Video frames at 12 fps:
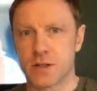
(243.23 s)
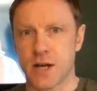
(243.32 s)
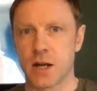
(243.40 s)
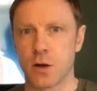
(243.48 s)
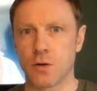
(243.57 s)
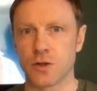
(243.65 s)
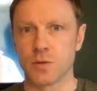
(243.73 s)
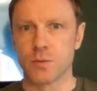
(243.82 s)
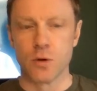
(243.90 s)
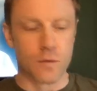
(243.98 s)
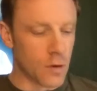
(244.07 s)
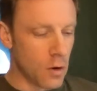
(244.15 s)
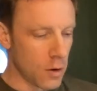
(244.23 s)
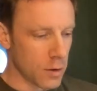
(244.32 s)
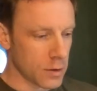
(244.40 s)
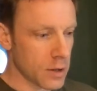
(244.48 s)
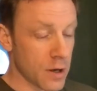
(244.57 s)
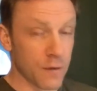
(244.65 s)
technology's moved
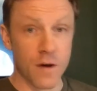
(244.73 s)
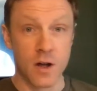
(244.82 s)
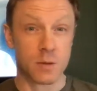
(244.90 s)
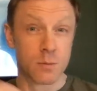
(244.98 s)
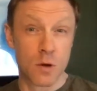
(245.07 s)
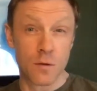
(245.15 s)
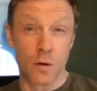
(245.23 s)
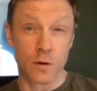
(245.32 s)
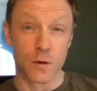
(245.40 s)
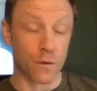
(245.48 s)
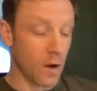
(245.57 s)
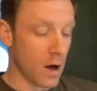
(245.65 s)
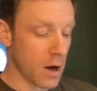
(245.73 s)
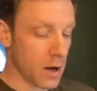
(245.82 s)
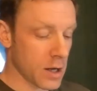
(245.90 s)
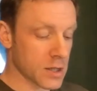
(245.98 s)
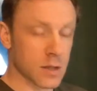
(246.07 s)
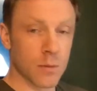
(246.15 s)
on. In fact, it's moved on as
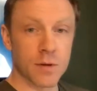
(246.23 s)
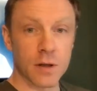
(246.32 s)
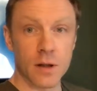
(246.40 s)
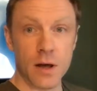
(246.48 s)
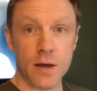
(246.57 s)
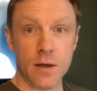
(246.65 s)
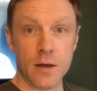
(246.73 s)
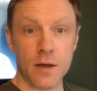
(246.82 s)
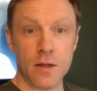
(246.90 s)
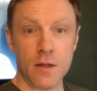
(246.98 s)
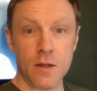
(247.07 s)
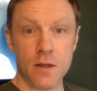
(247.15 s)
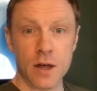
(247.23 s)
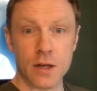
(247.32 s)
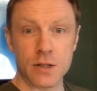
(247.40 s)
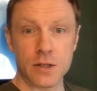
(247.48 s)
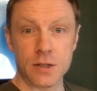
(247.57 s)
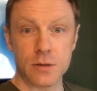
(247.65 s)
far as something like
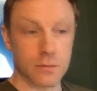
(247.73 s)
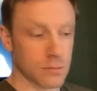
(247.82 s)
this,